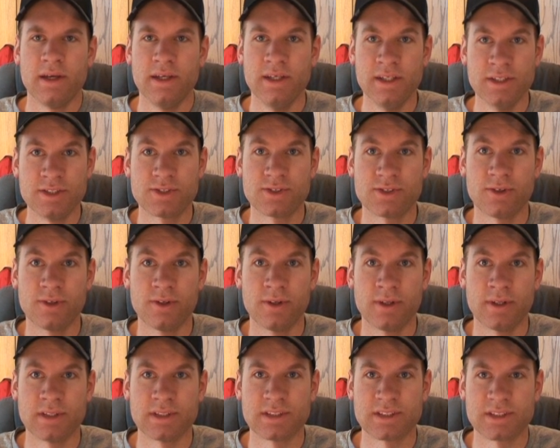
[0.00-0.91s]

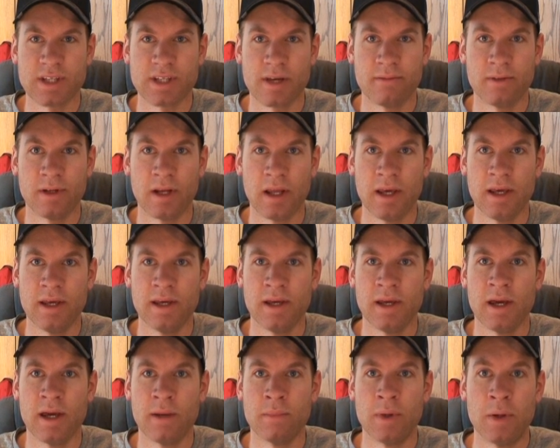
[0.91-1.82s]
Eastern, 7
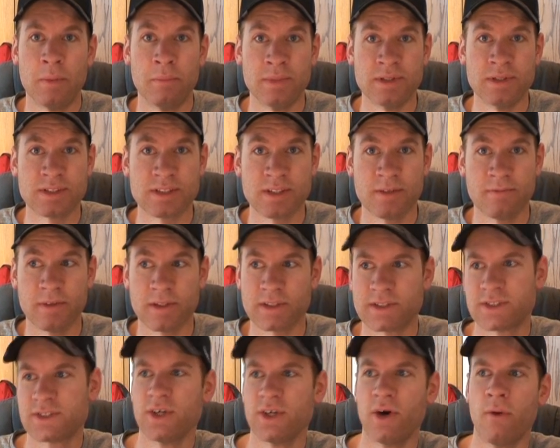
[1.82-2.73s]
a.m.
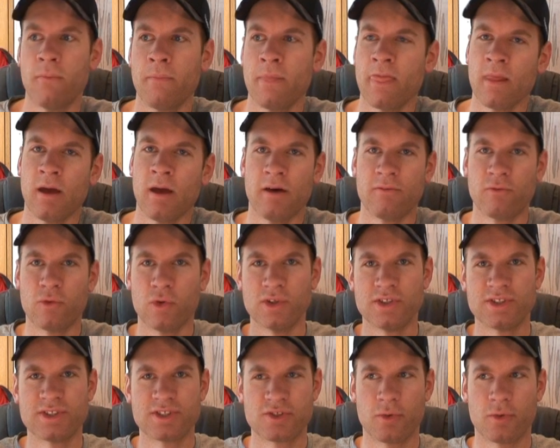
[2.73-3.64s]
Pacific. So, of
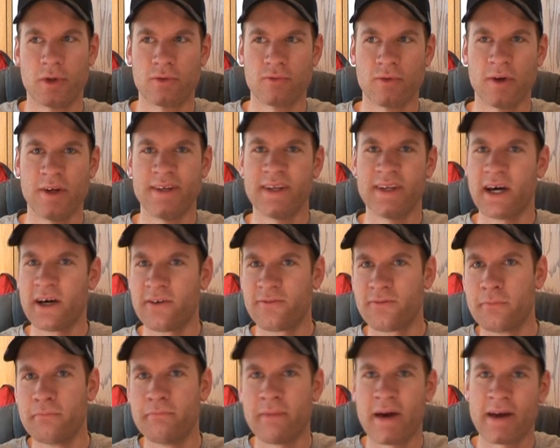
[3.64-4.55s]
course, just a quick rundown
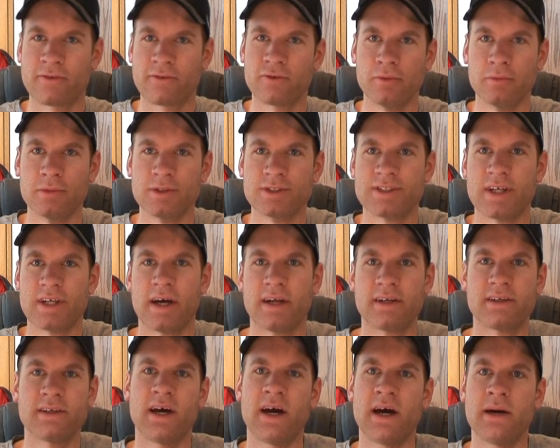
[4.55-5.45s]
from
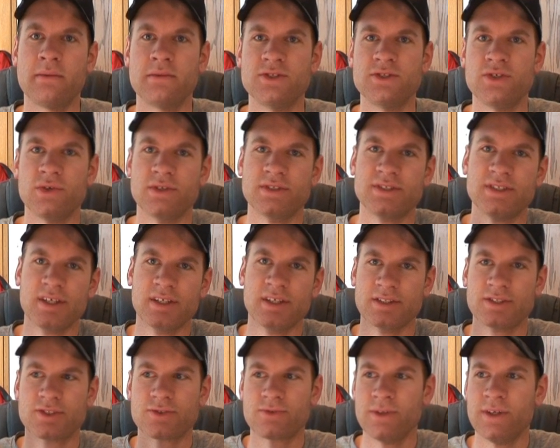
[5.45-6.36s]
MacRumors.com. As you can see on
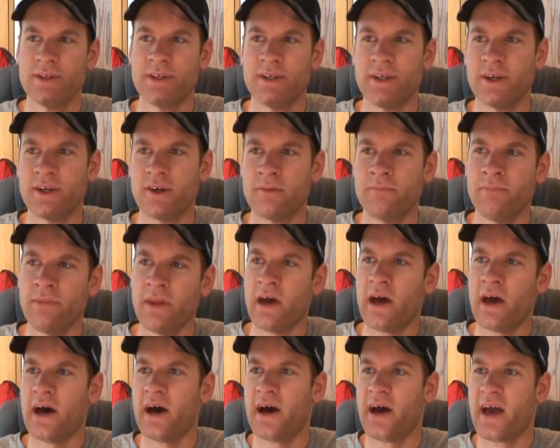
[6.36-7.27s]
the screen here,
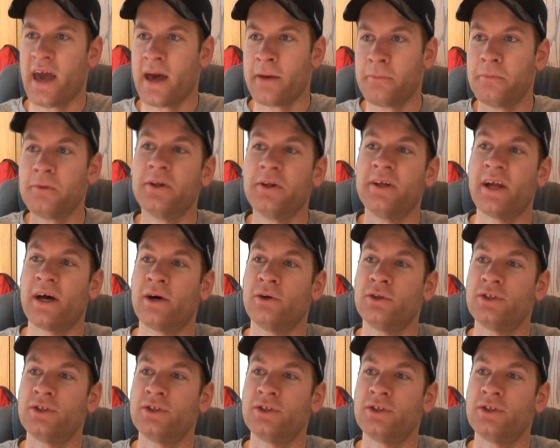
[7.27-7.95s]
Apple